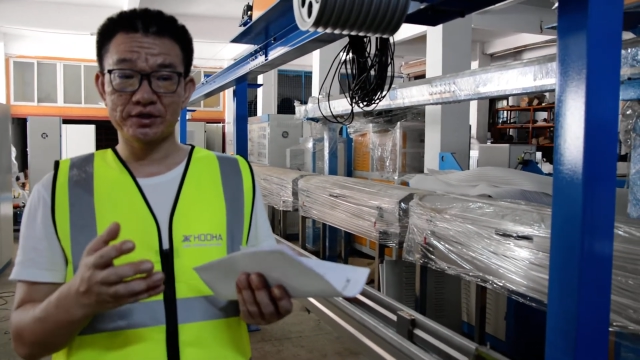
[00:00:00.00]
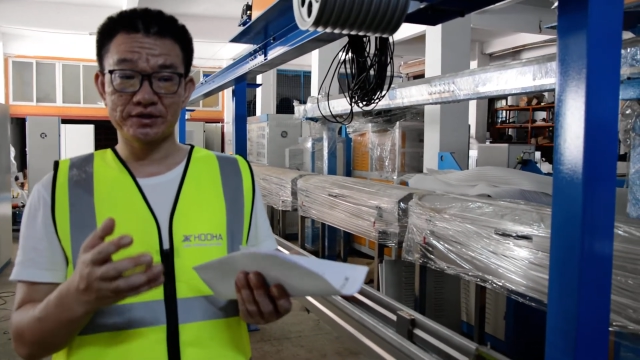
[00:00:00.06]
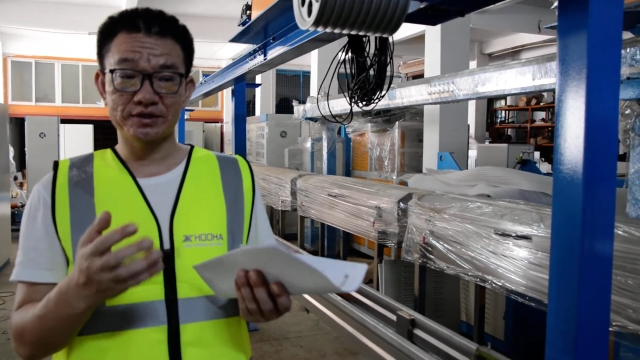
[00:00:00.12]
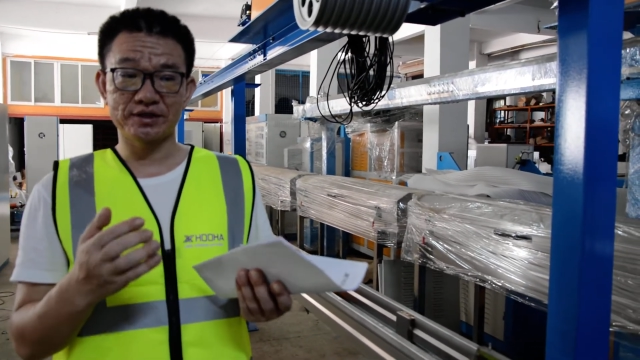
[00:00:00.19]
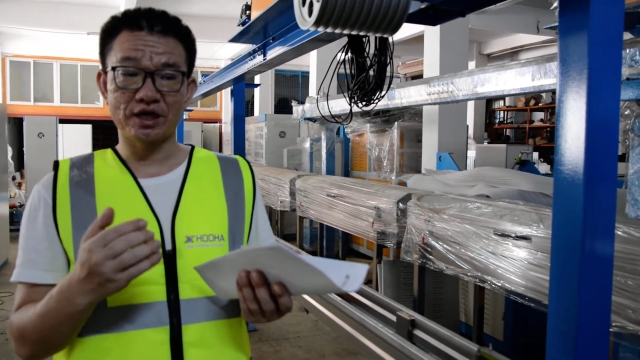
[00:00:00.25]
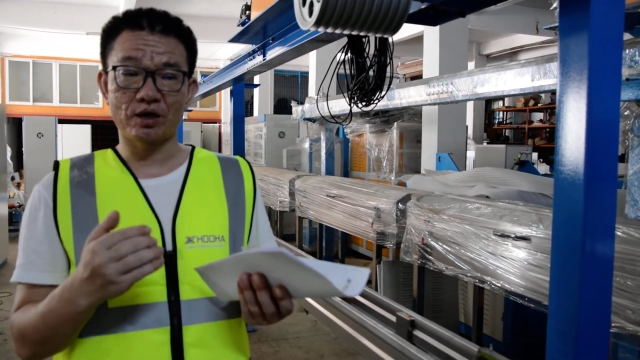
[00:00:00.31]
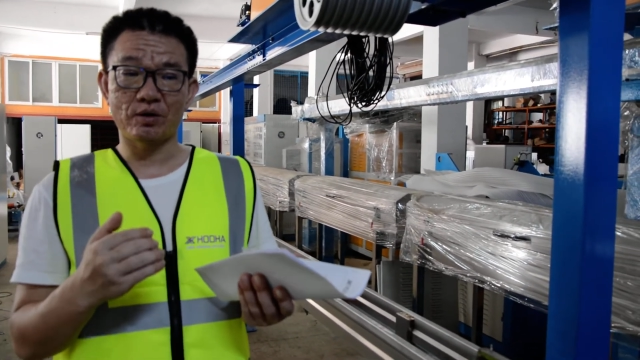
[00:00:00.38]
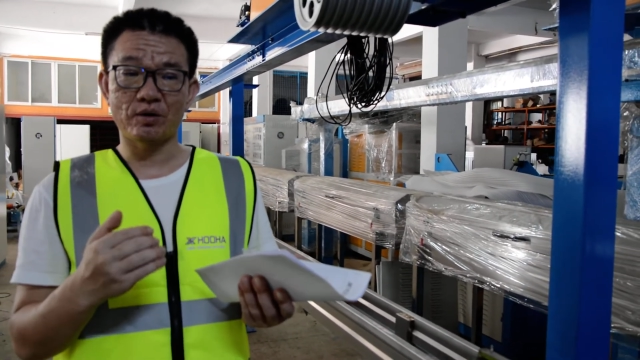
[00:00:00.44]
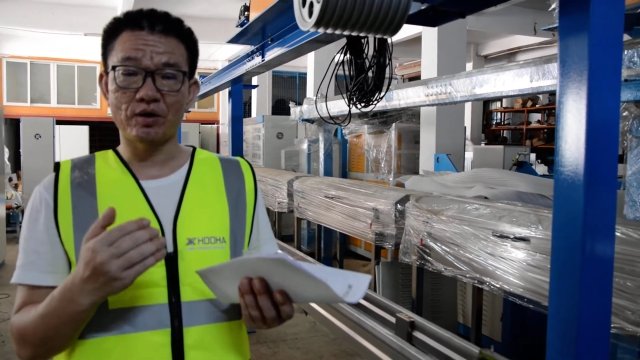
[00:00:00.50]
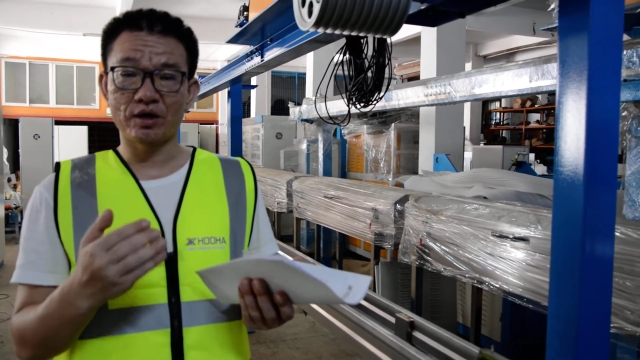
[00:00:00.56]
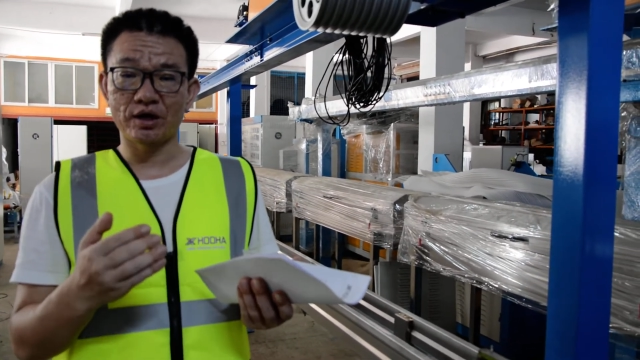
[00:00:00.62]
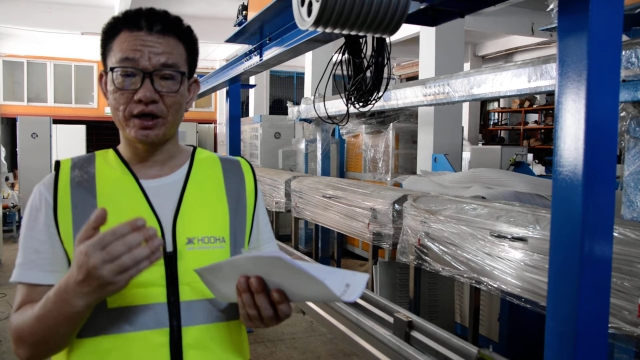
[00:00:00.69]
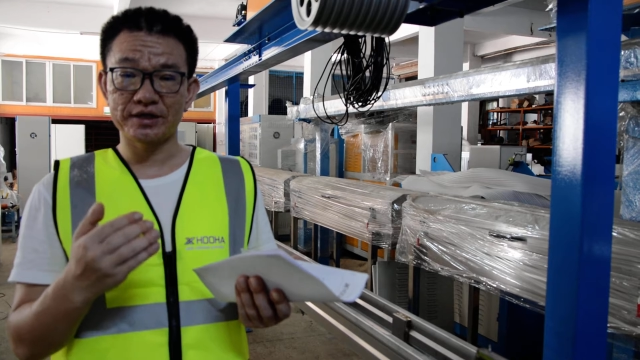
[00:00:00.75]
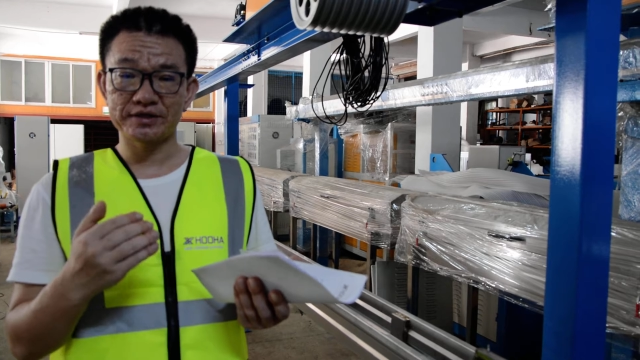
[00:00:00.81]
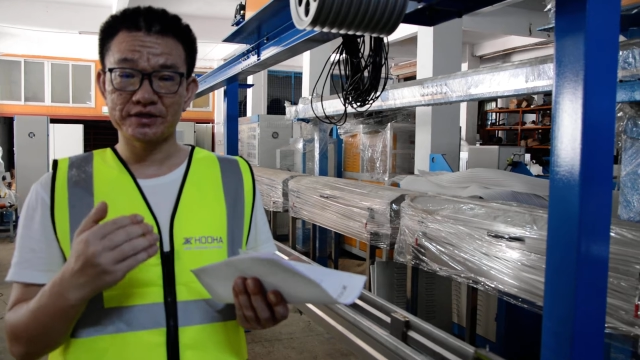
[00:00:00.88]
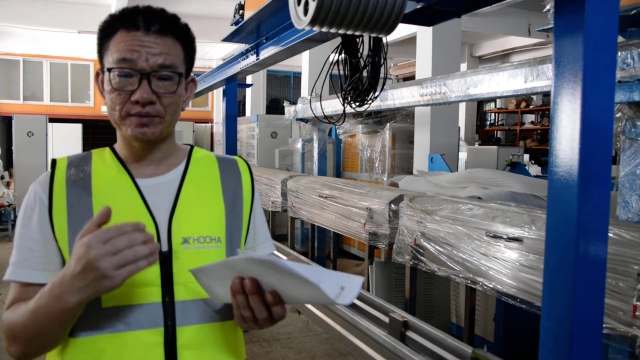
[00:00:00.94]
see our
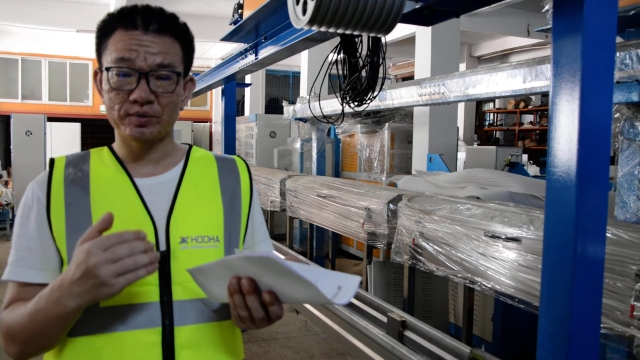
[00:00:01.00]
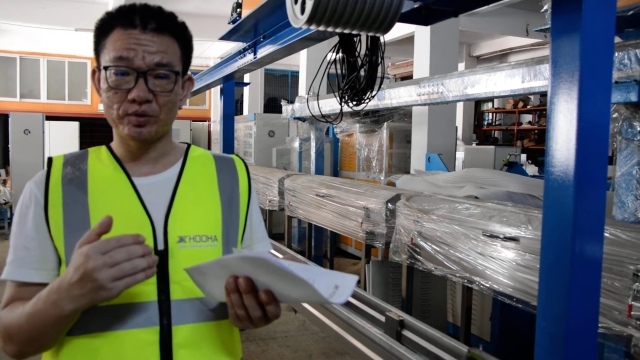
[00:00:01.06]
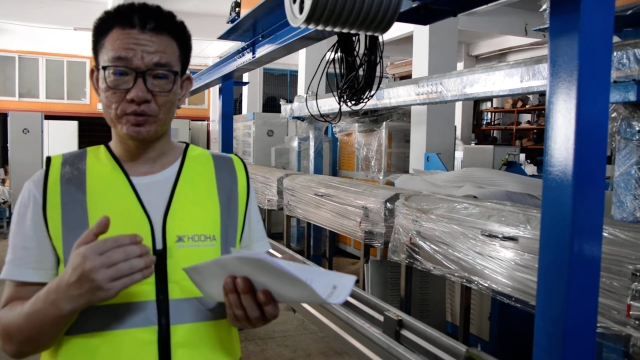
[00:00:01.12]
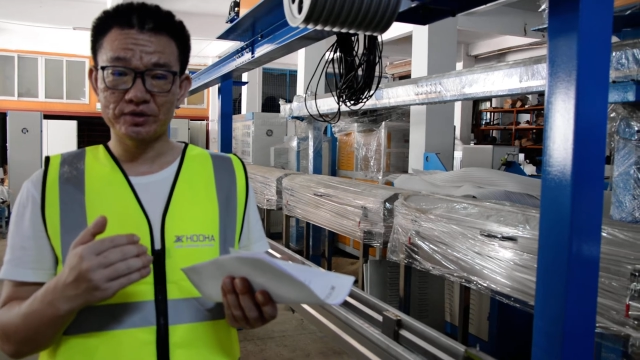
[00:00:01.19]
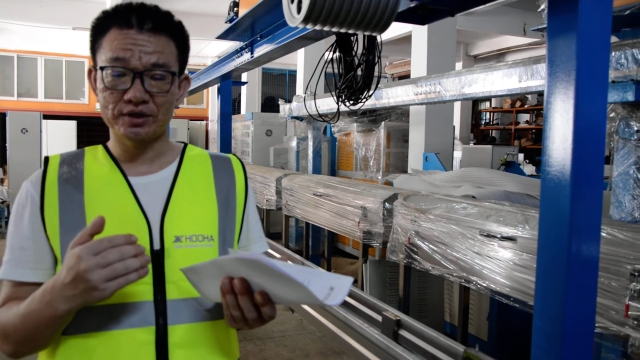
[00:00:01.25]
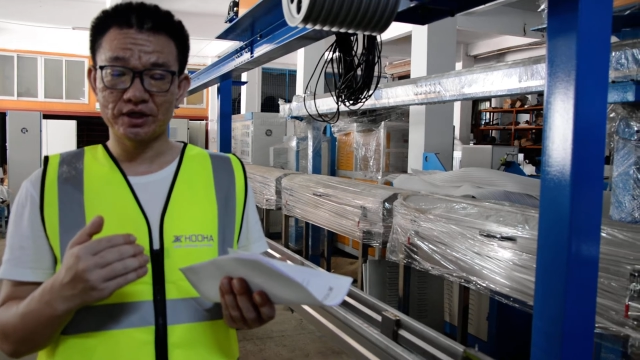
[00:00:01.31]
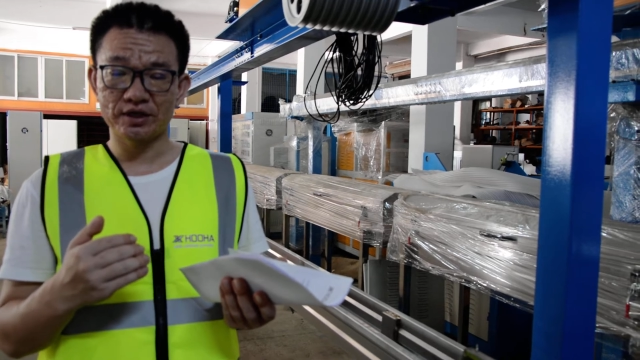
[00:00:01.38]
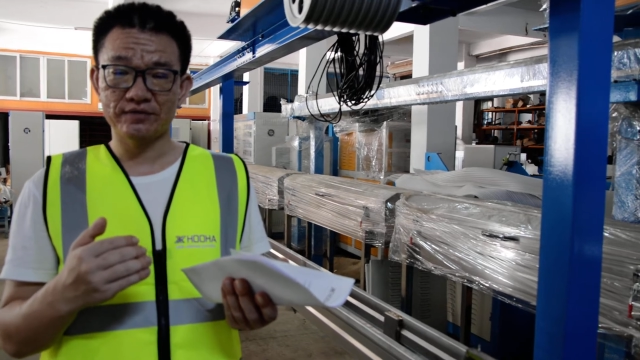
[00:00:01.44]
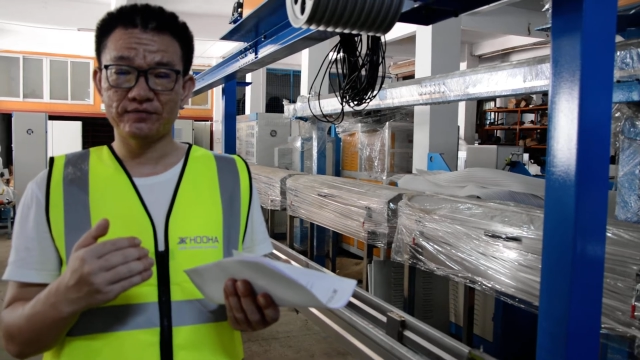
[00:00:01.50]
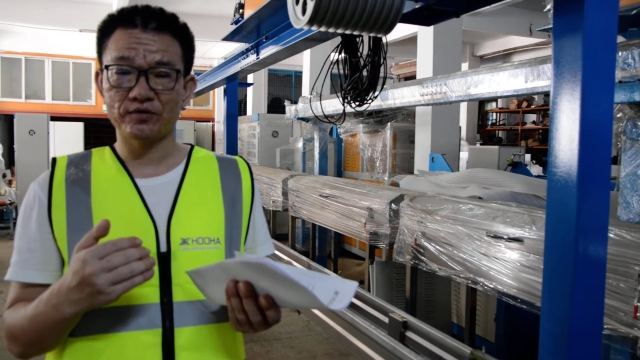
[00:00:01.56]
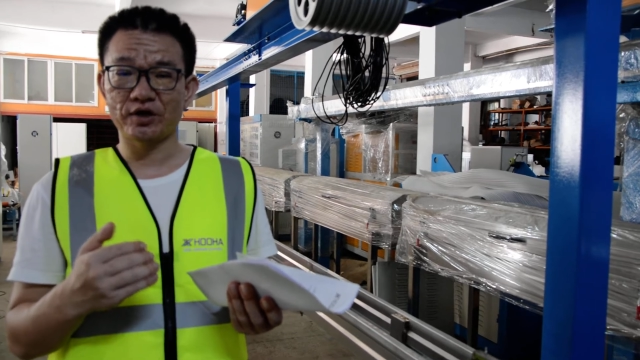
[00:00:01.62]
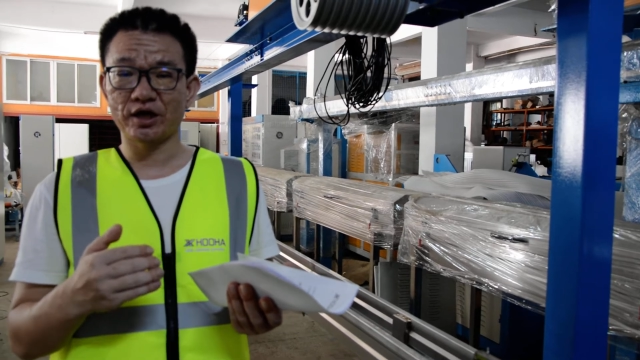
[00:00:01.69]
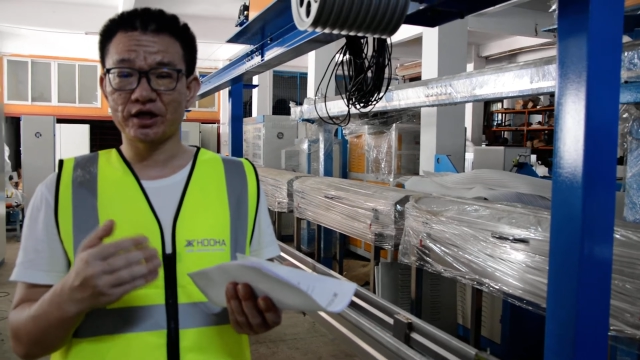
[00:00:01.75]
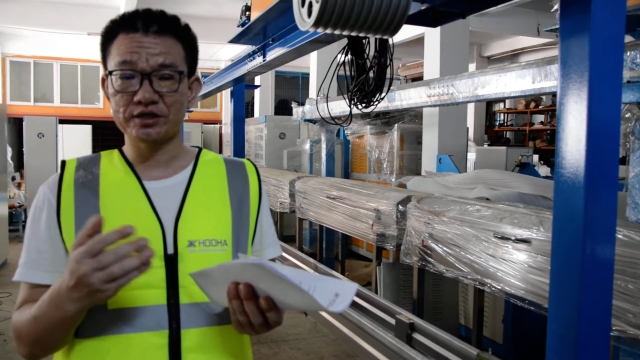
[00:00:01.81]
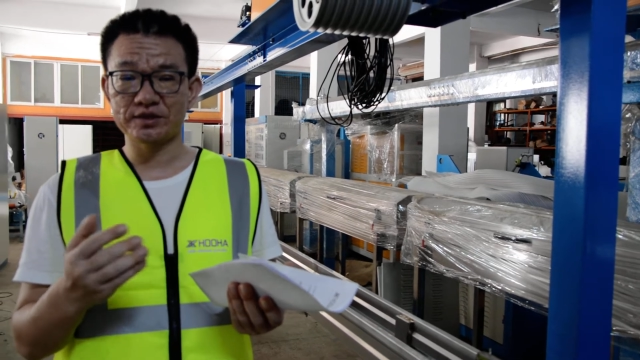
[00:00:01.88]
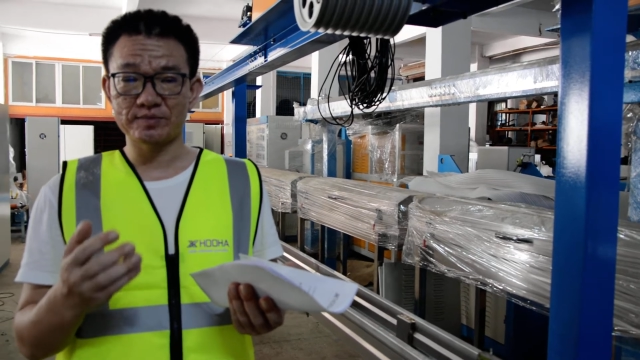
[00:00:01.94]
online supporting for
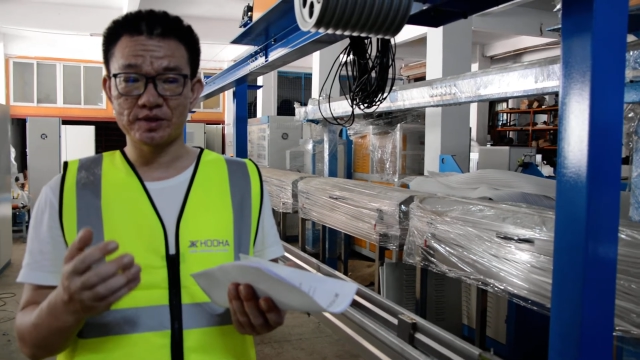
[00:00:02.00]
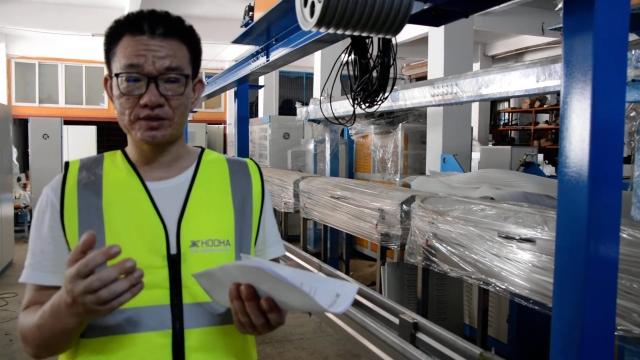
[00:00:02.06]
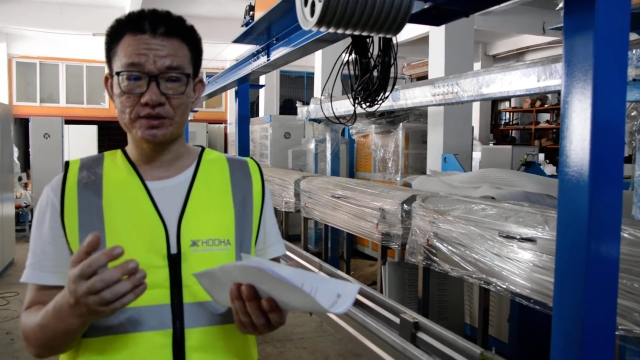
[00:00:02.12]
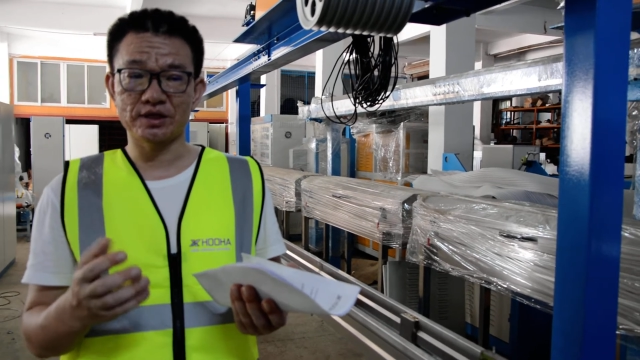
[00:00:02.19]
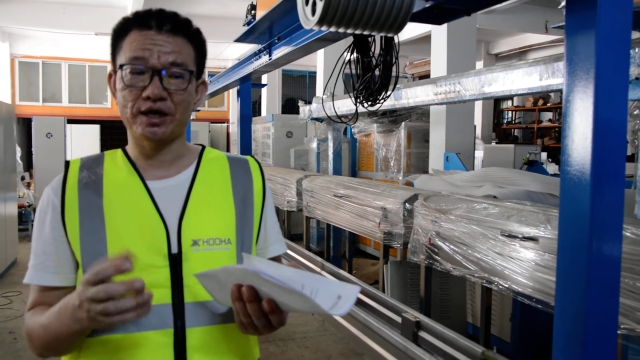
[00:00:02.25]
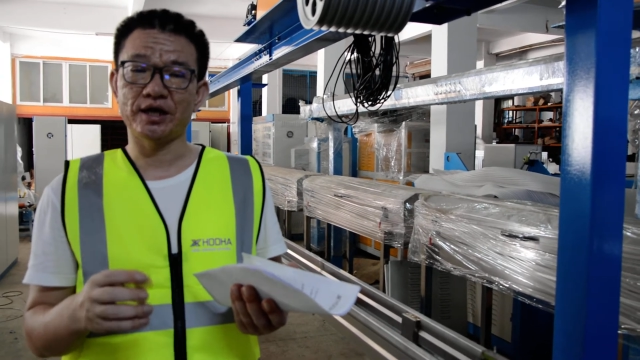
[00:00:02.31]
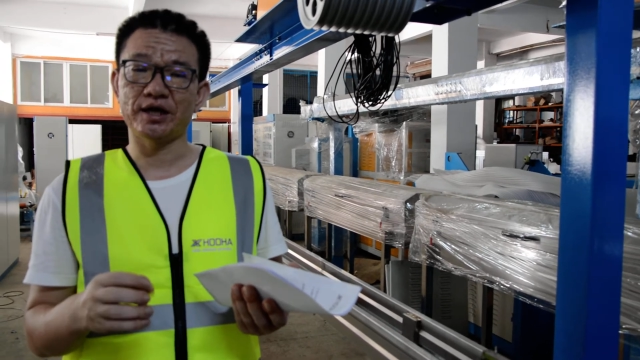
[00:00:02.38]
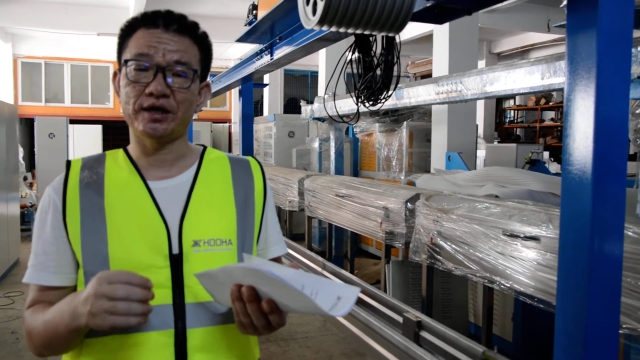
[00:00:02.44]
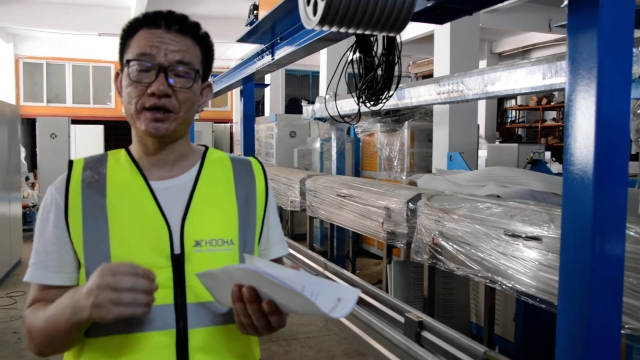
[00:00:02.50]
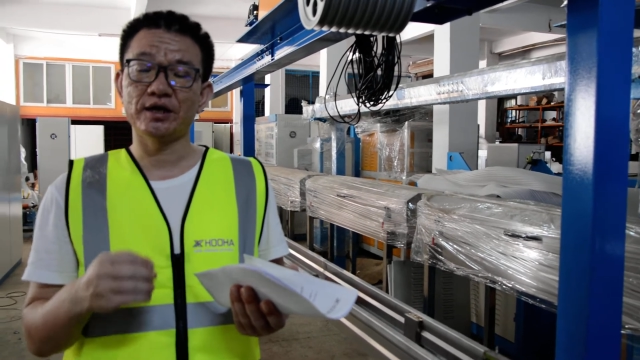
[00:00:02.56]
customers and